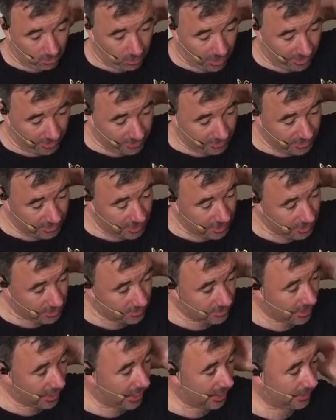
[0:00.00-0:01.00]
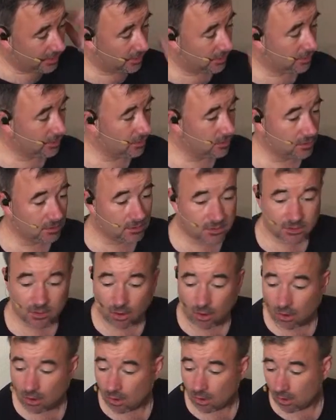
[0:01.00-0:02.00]
I think that is
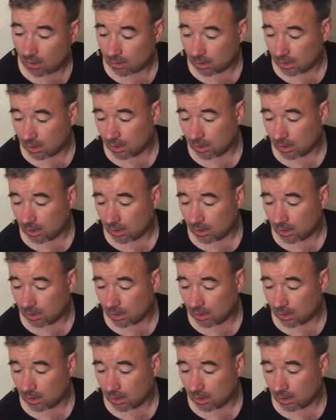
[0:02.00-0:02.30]
all